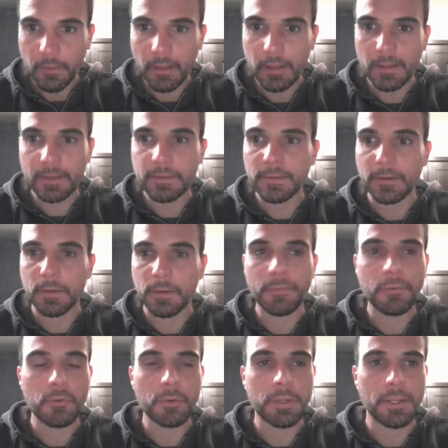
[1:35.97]
It's a
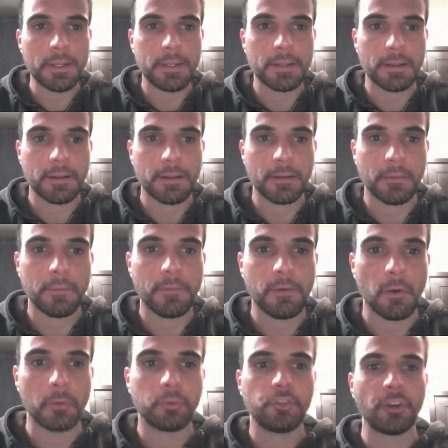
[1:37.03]
free
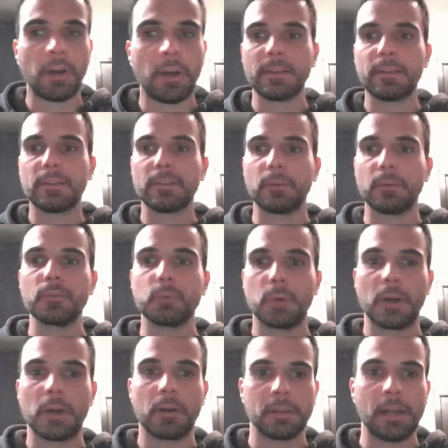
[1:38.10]
flowchart
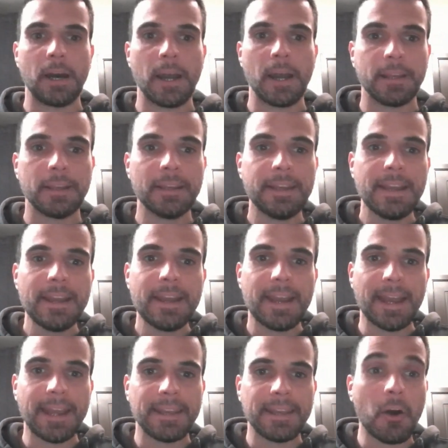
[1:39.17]
software online,
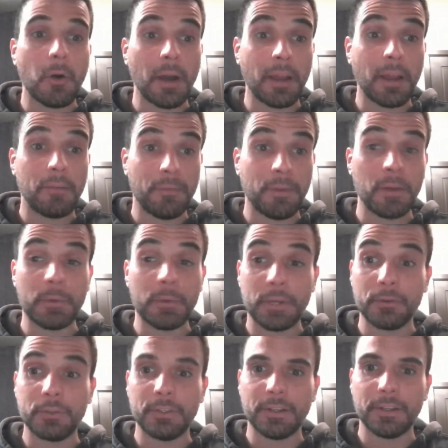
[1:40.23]
and now I have a very
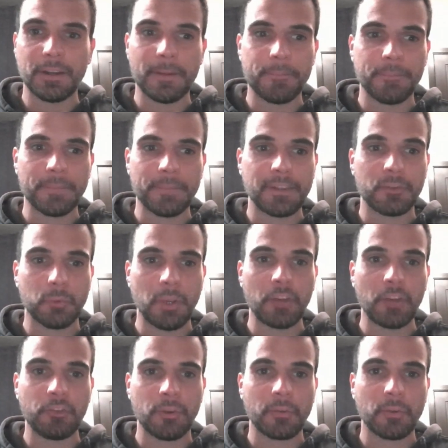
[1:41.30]
good
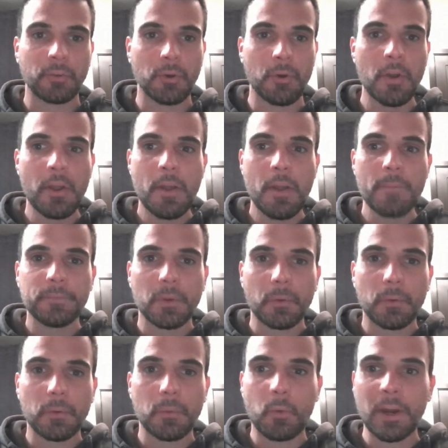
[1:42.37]
situation. So
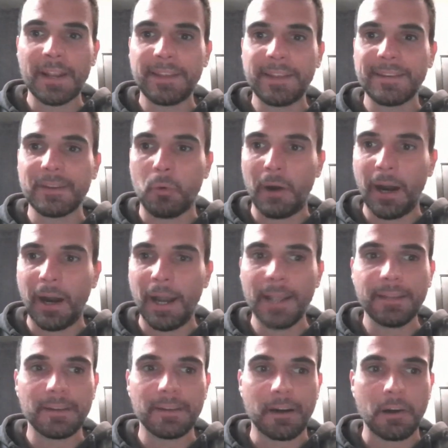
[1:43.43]
what is in
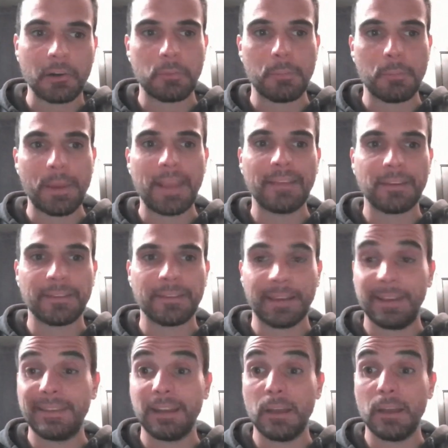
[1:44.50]
white are the places I
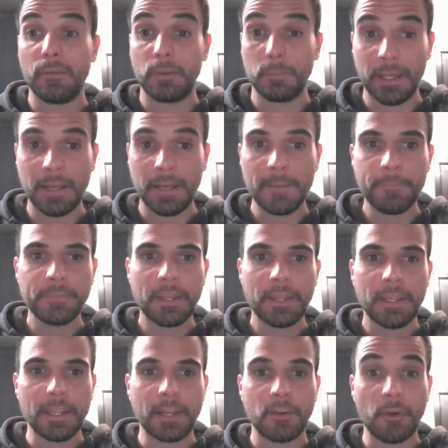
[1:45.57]
still haven't been.
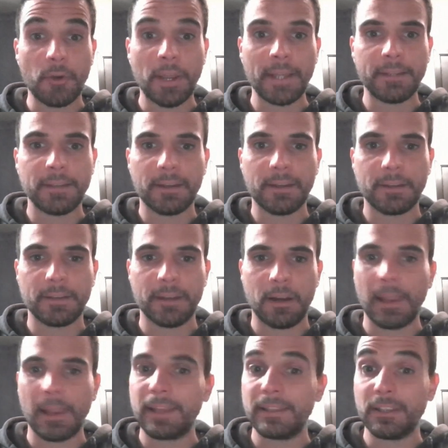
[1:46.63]
In red, they are
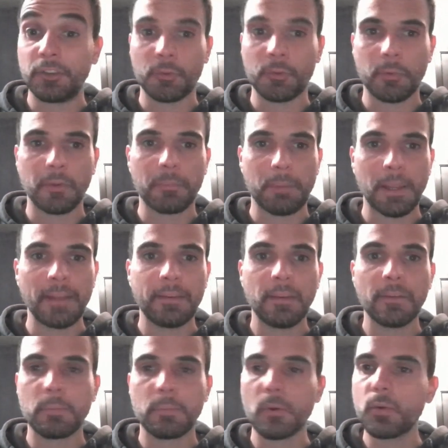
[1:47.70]
like dangerous
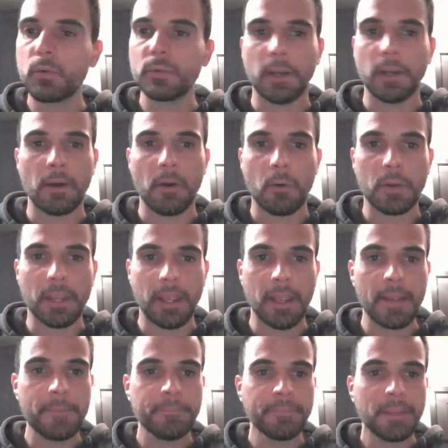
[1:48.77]
places. Blue, they're
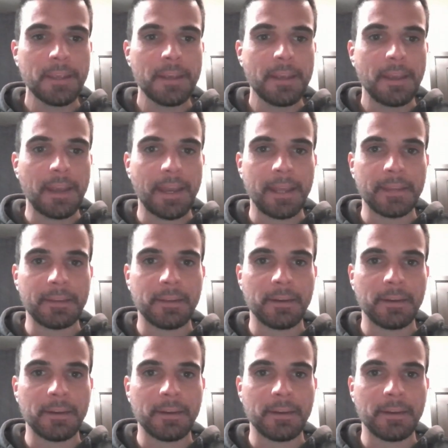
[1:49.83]
okay. And